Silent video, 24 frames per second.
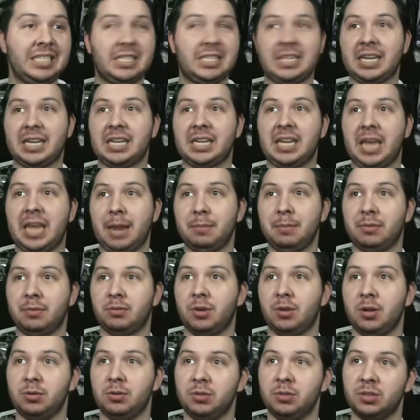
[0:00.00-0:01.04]
like Game of
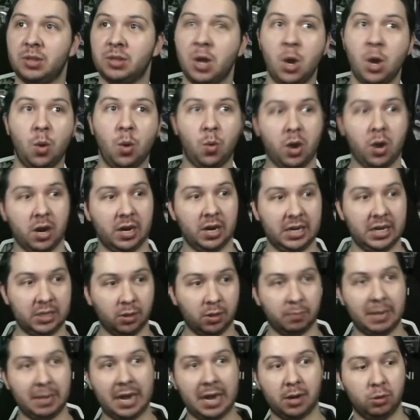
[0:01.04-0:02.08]
Thrones where it don't
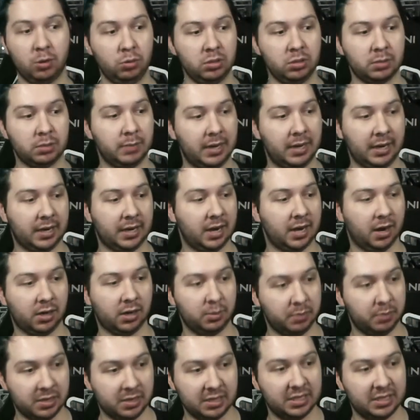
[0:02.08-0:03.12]
matter who's the main character
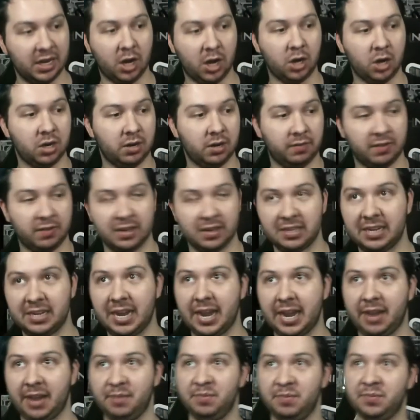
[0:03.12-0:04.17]
because they all gonna fucking
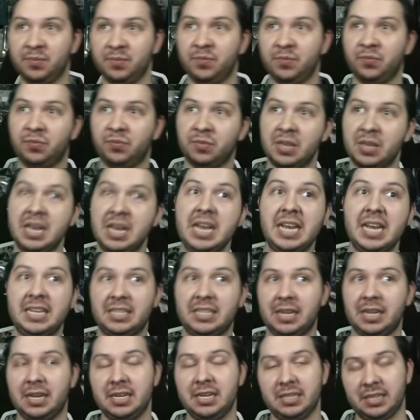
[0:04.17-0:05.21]
die? Is
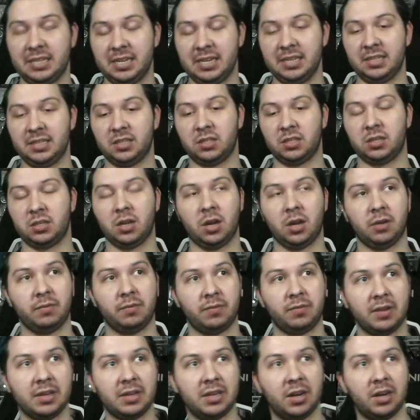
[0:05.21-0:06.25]
is is
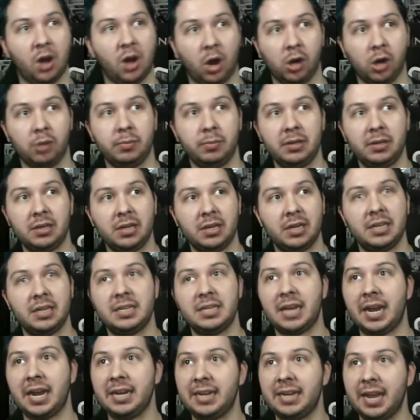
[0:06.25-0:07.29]
fucking Armin gonna
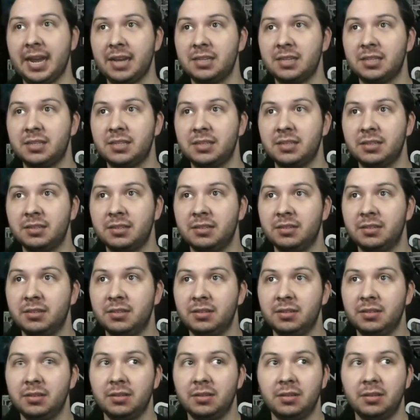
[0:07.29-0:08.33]
die next?
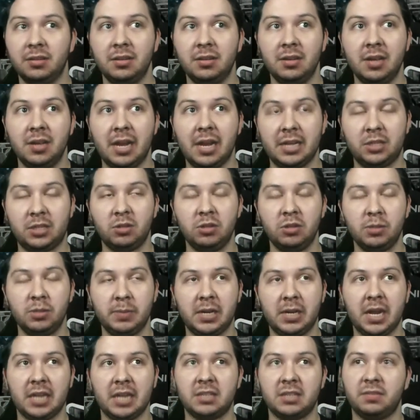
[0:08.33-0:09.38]
As soon as
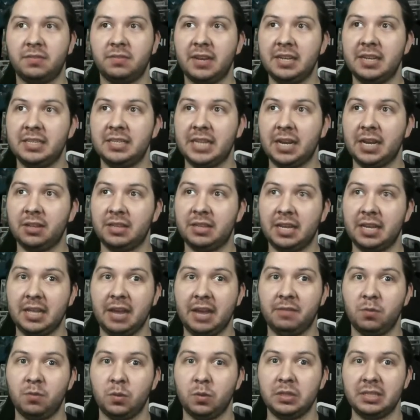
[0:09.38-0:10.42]
Mikasa finds out that
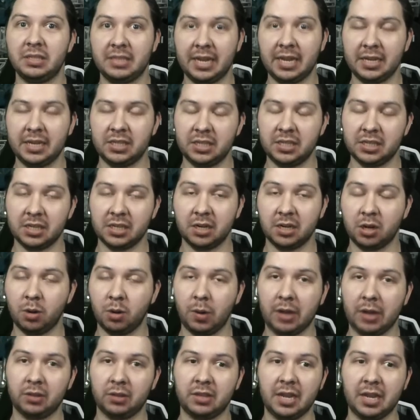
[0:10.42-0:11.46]
everyone's dead, she's gonna go
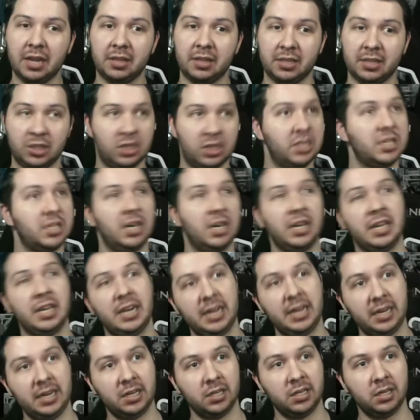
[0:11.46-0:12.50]
out there and then she's gonna get
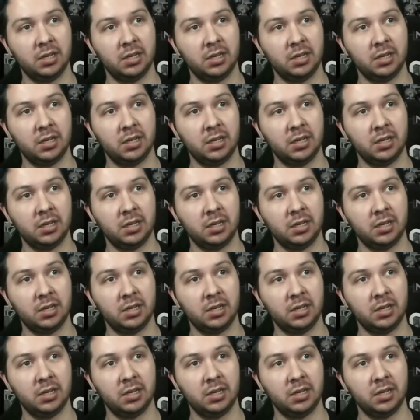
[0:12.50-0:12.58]
eaten.